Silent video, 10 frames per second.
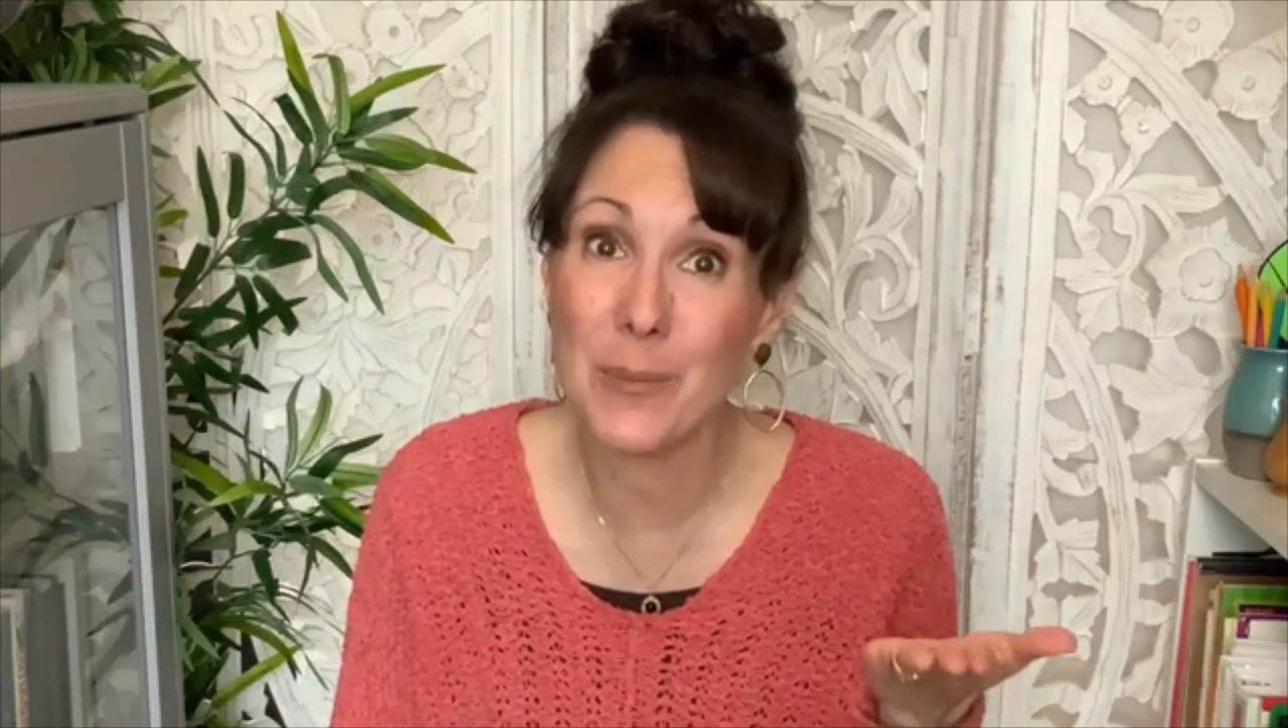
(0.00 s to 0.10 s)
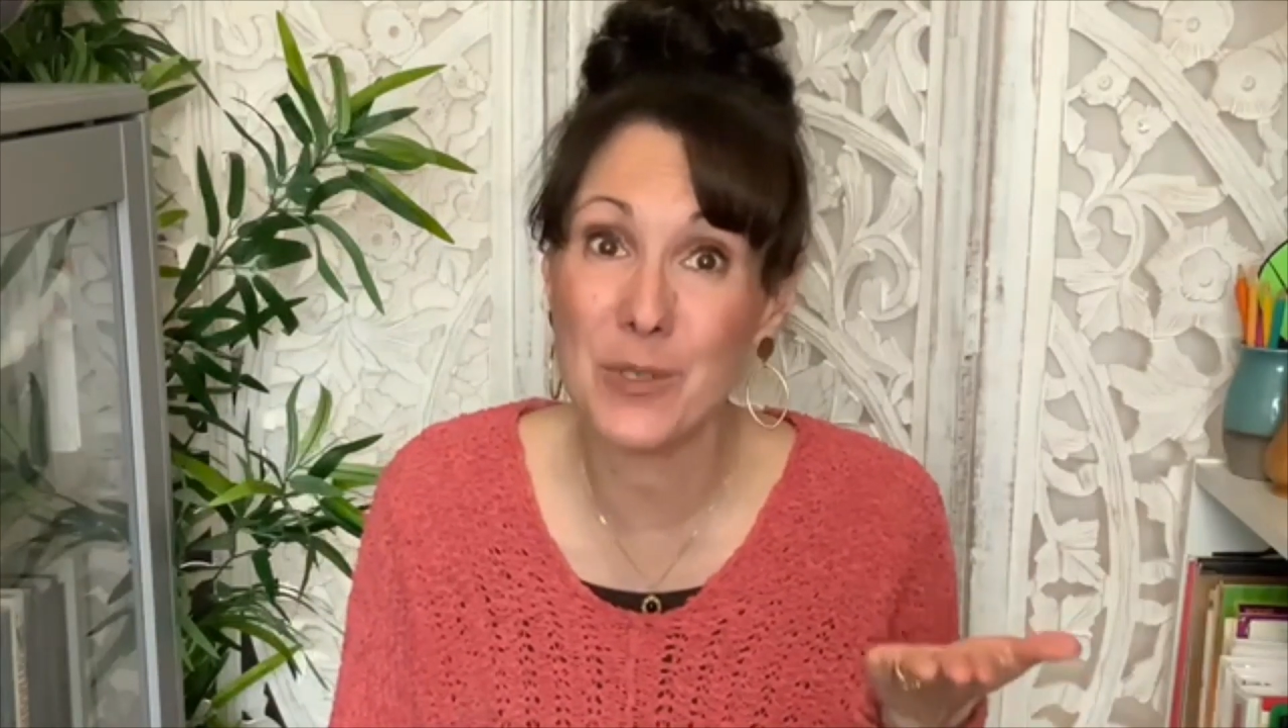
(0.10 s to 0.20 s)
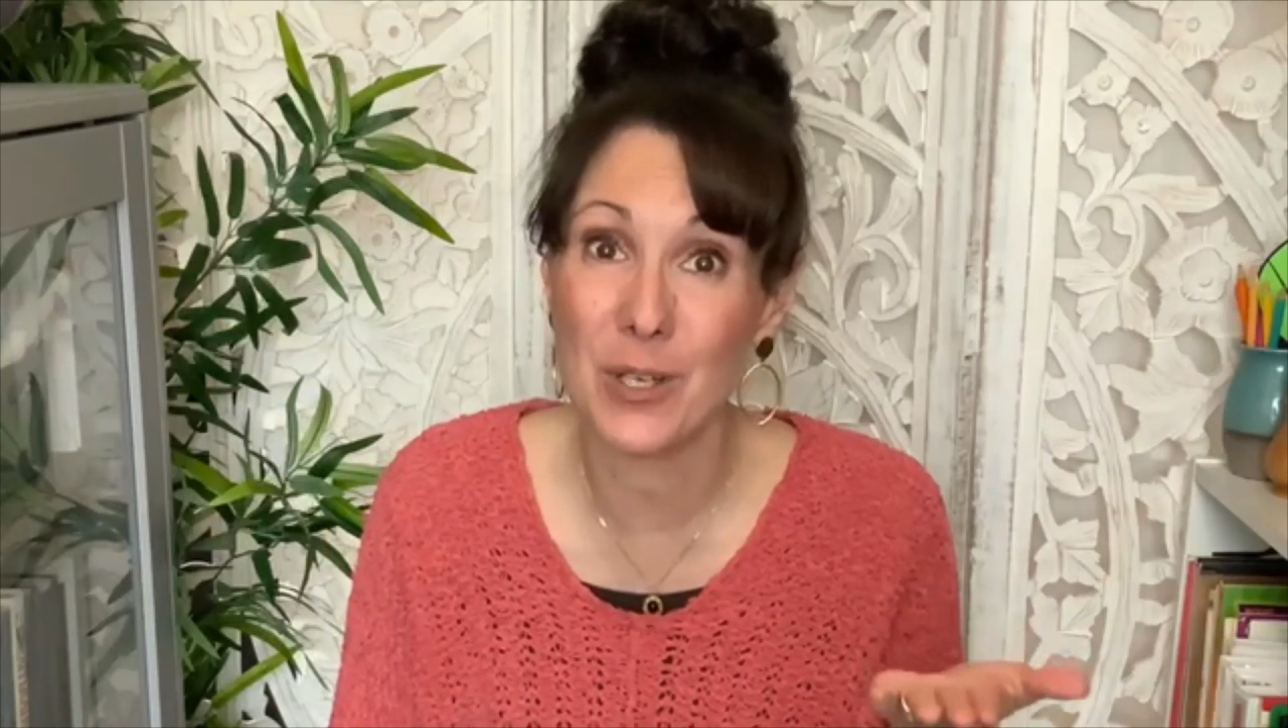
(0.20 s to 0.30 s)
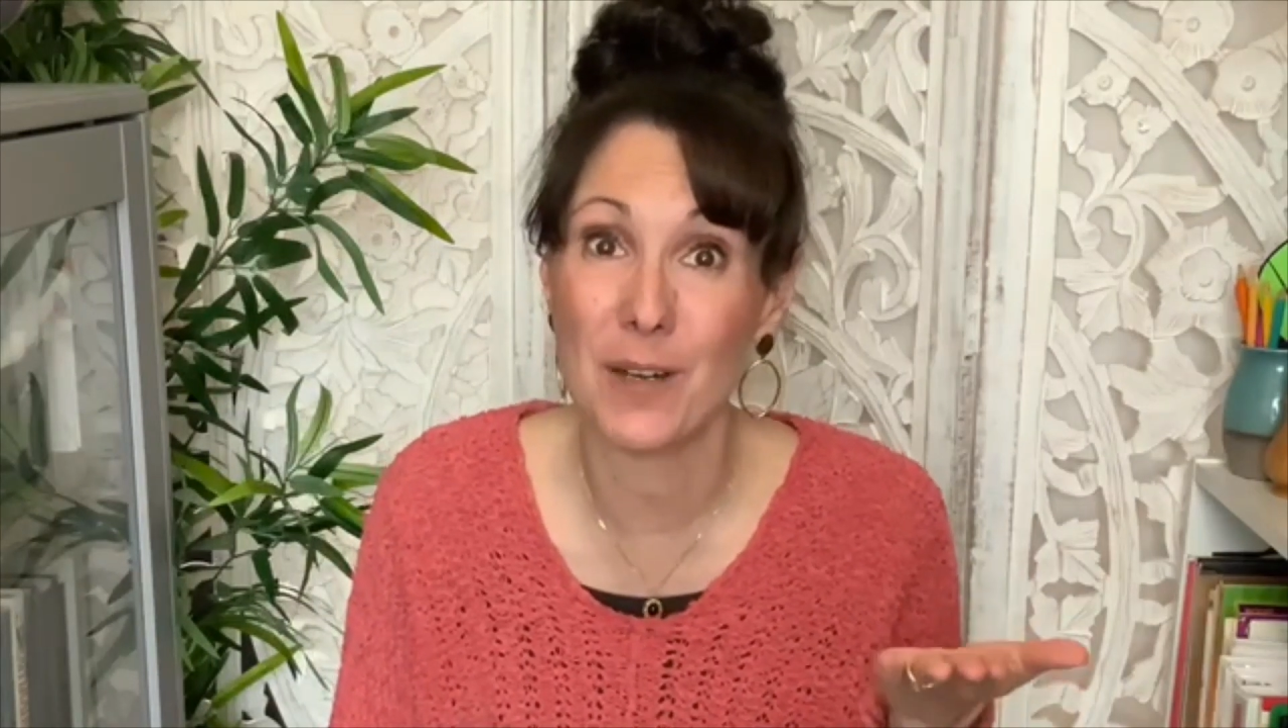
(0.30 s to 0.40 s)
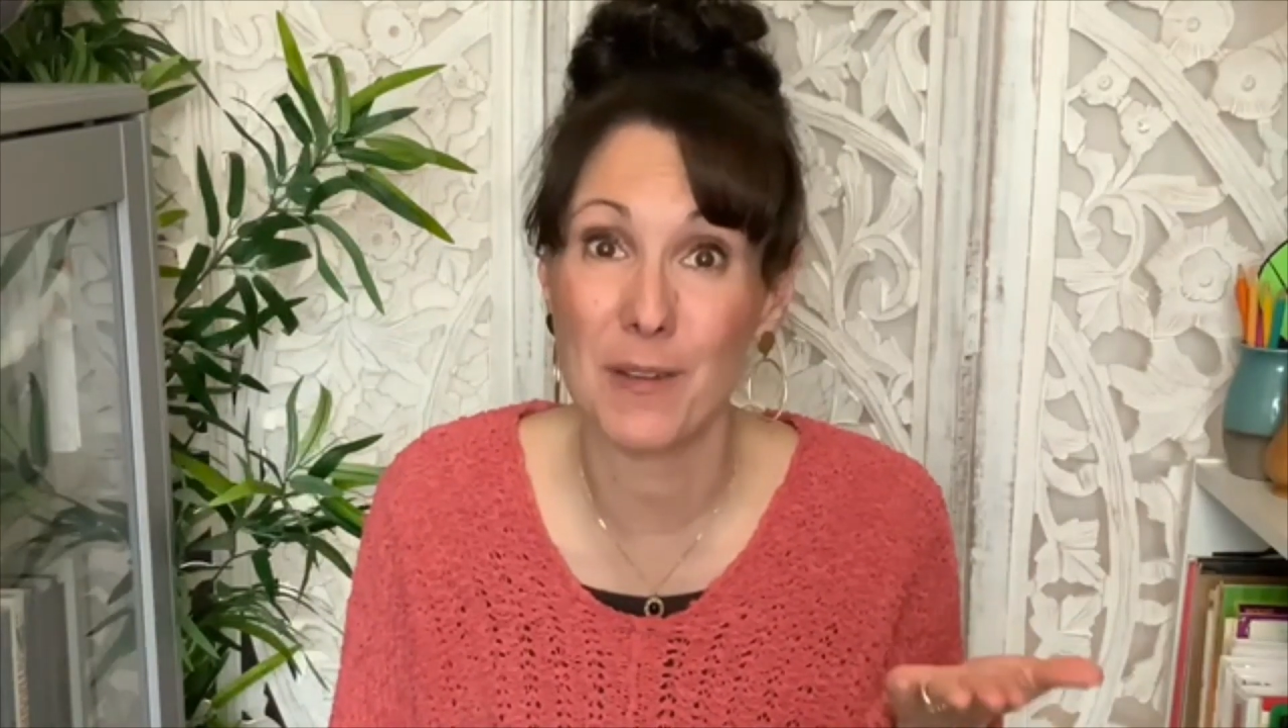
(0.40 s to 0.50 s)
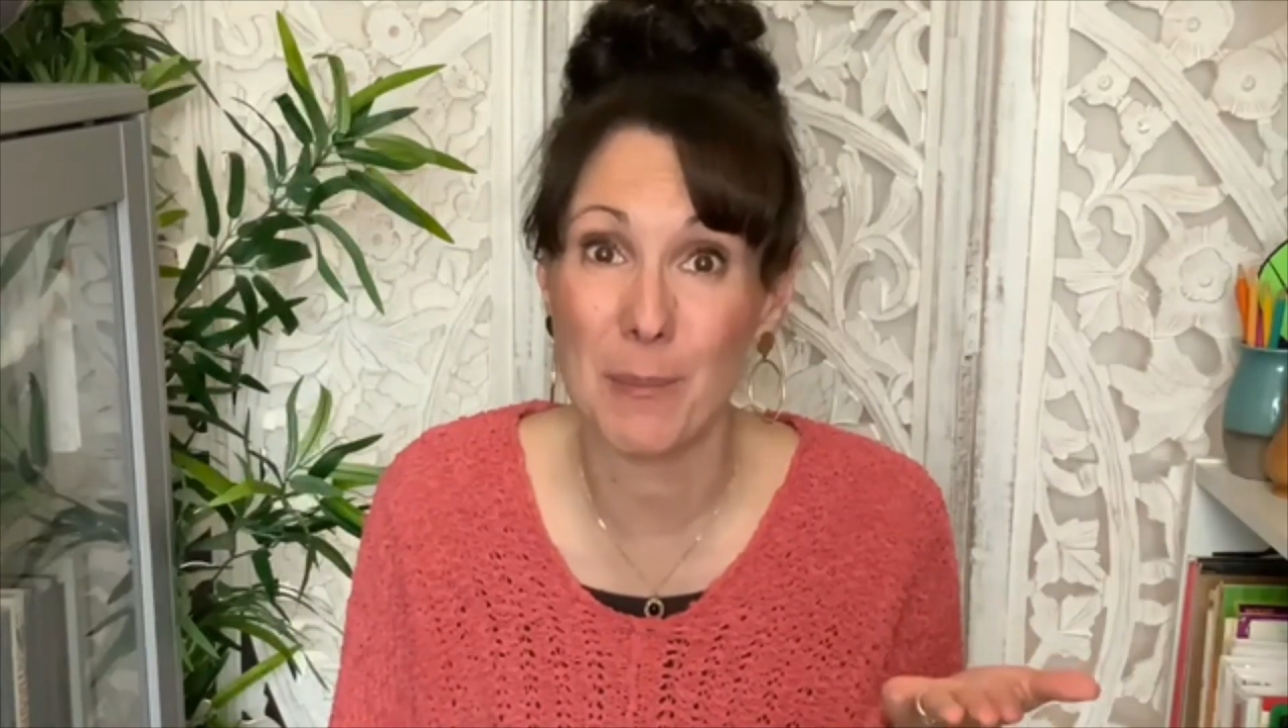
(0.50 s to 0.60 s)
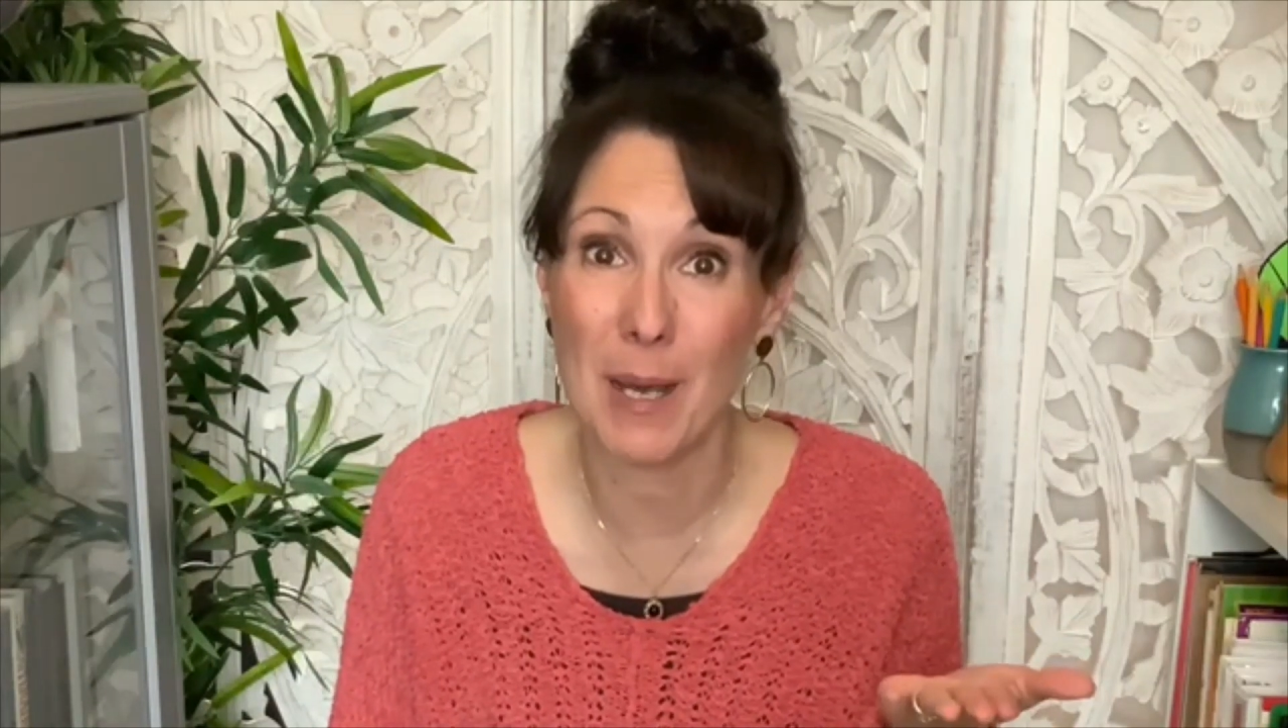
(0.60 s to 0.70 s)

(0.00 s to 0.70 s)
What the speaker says: Scruffy